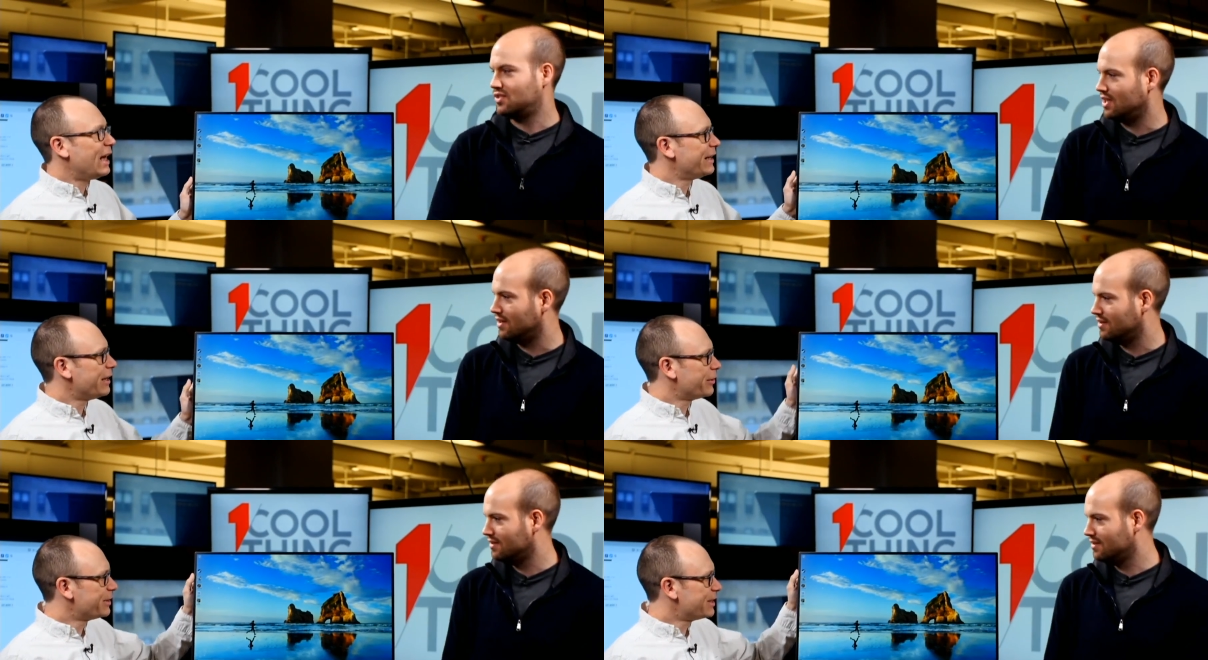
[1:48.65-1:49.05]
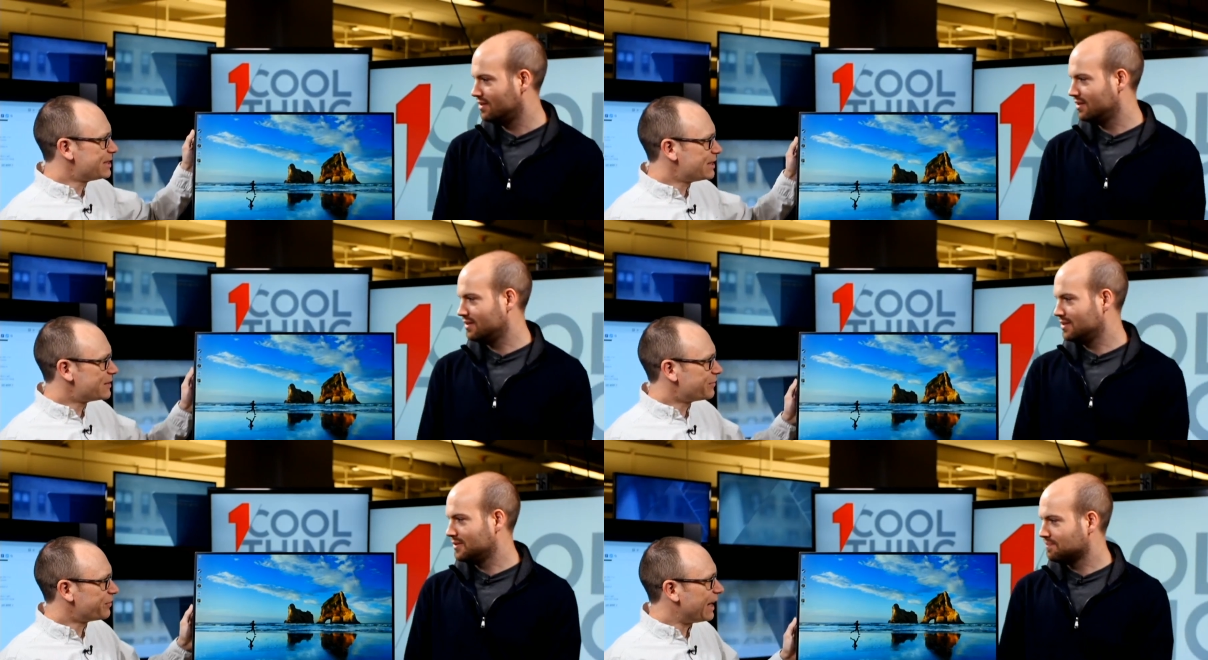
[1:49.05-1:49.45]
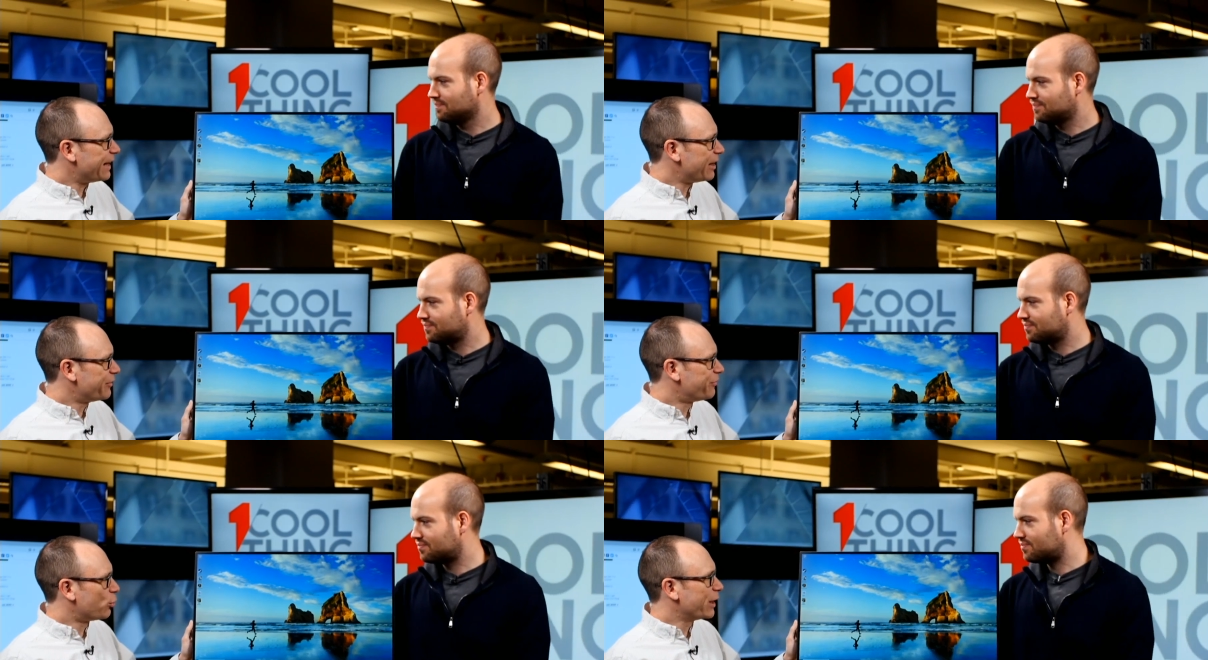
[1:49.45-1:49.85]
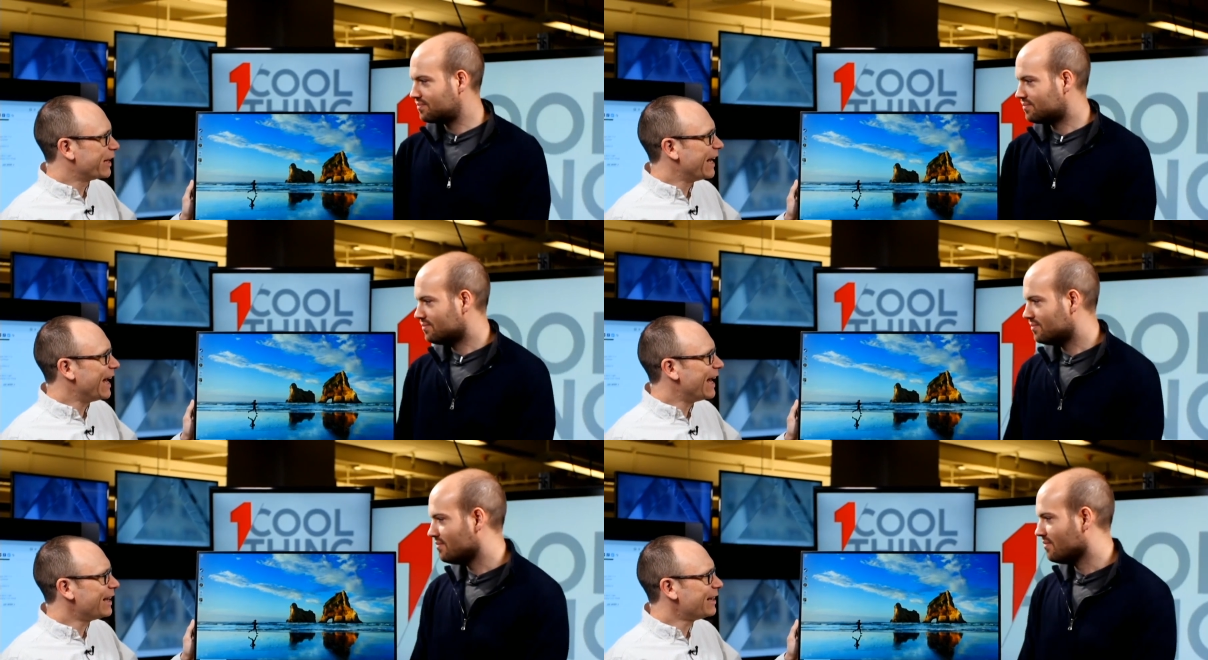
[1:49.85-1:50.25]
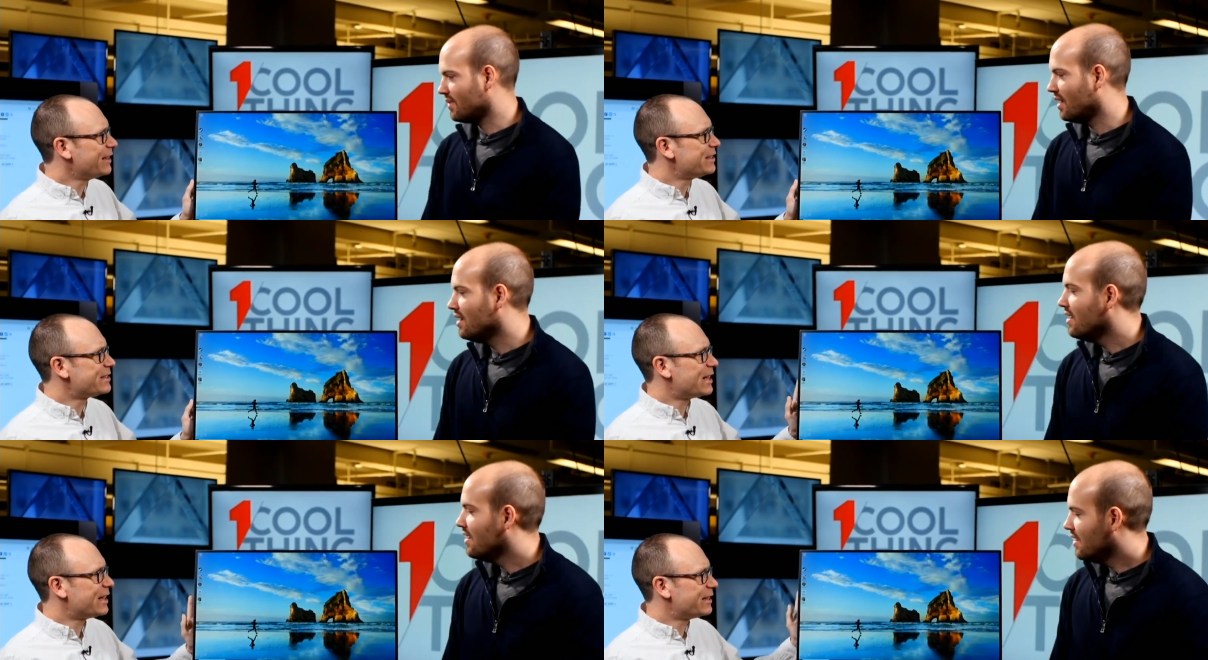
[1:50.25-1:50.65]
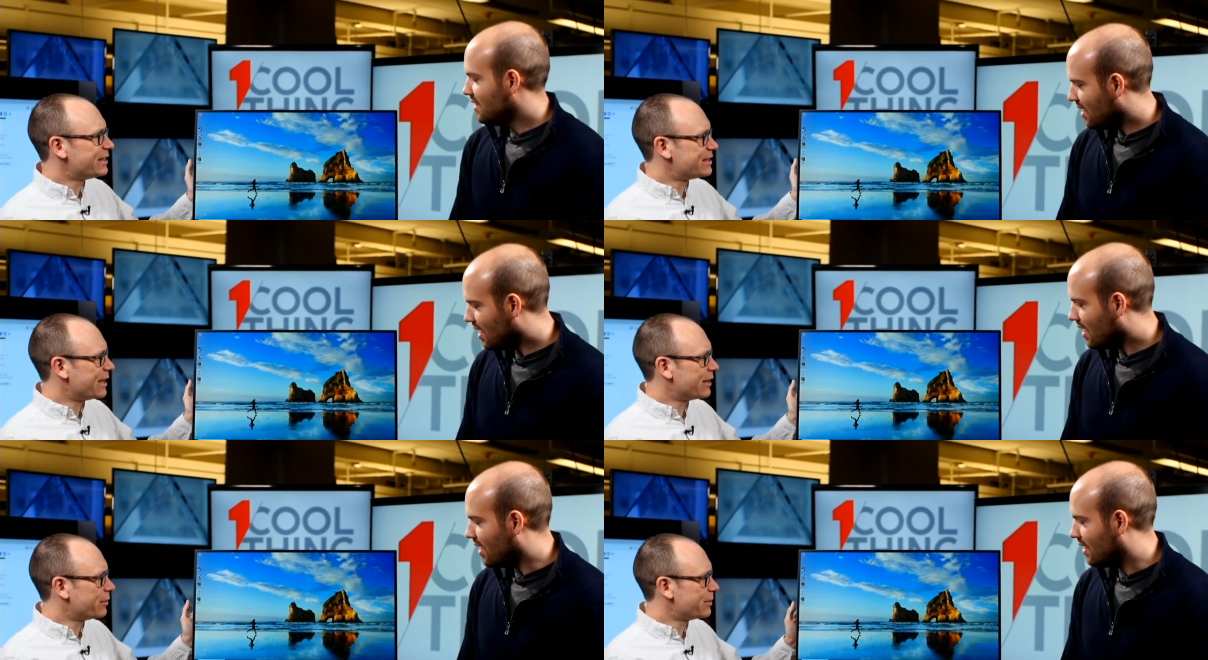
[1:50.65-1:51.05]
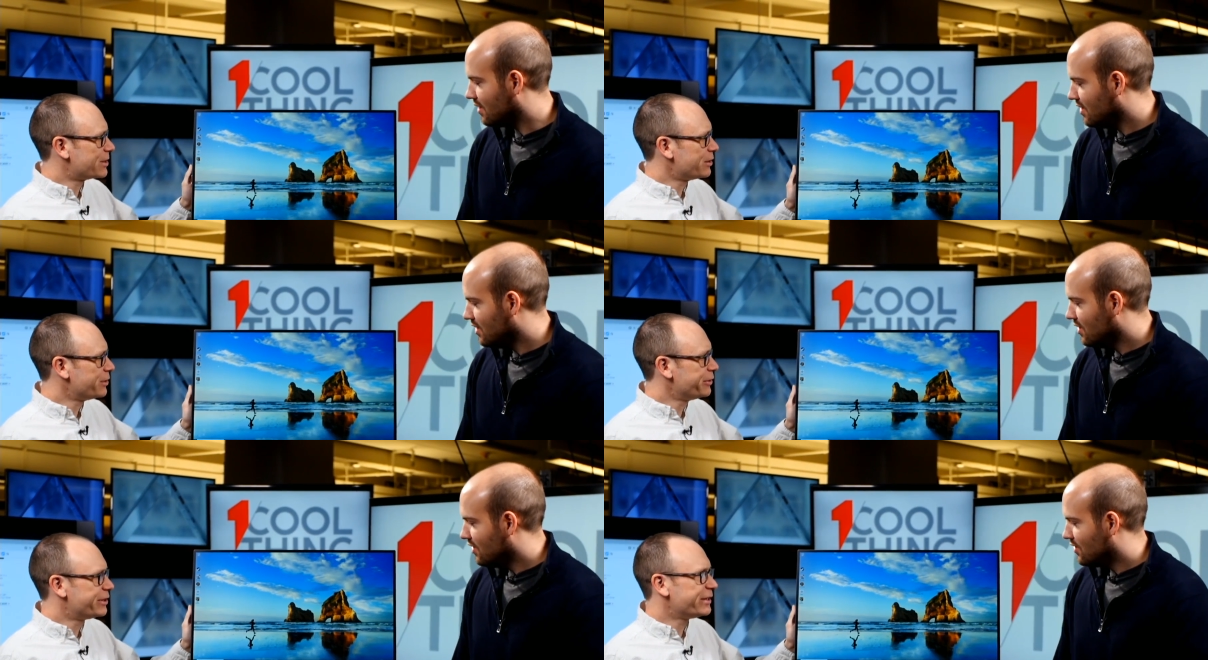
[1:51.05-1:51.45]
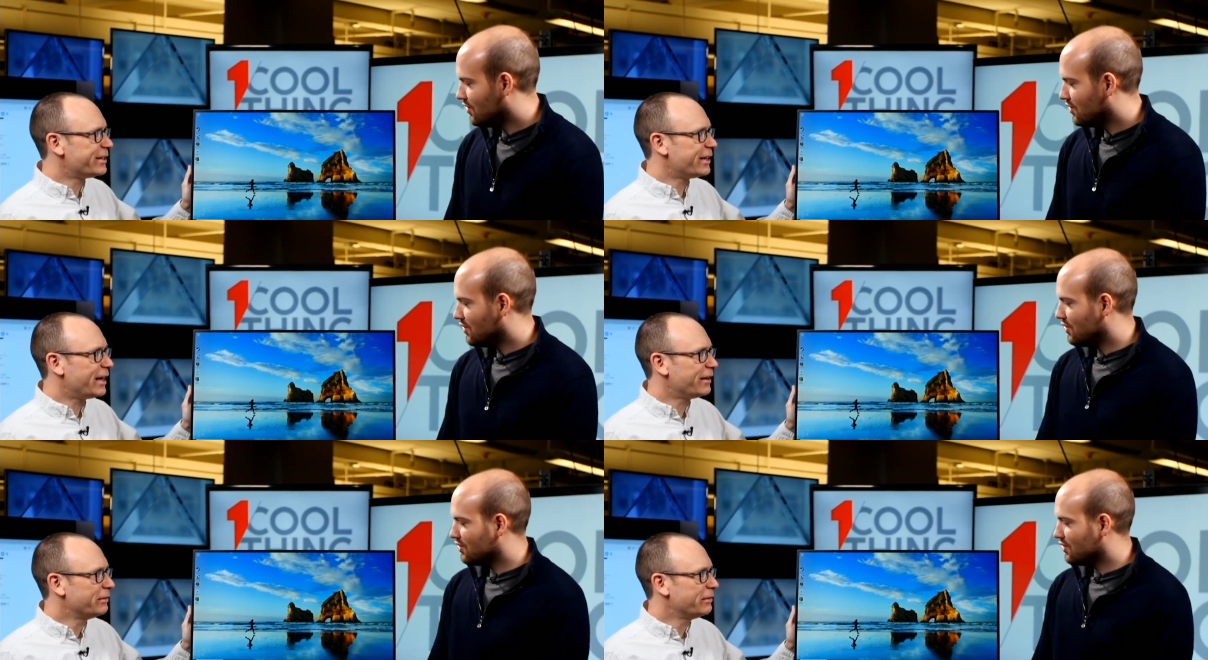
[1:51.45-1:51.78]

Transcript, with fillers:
Speaker 1: And now this is flat out 4K. Is that the resolution today?